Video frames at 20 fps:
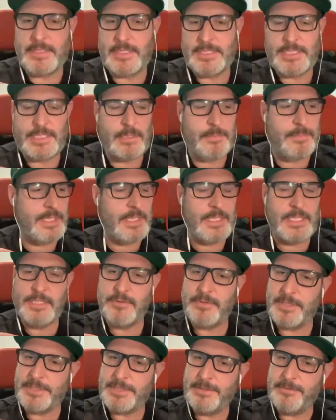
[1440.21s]
like it's going to be an
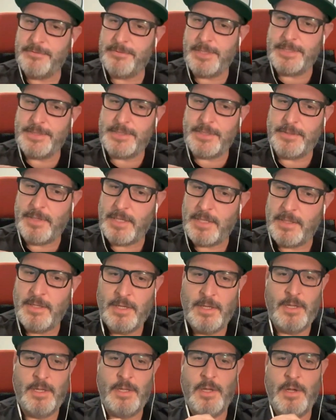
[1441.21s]
interesting ride. So
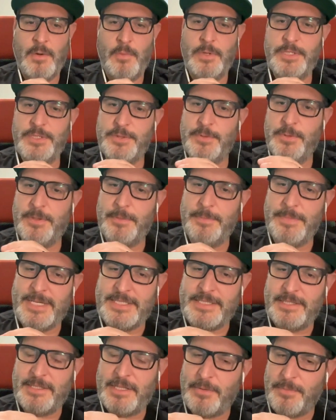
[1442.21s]
wish you all the
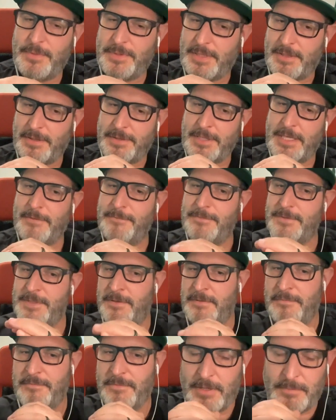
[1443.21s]
best of luck with it. And thank
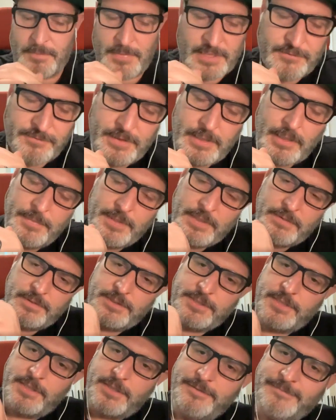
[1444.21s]
you very much for coming on
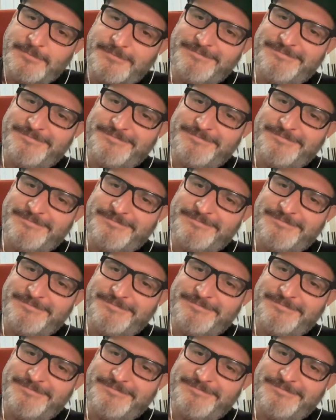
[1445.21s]
the show.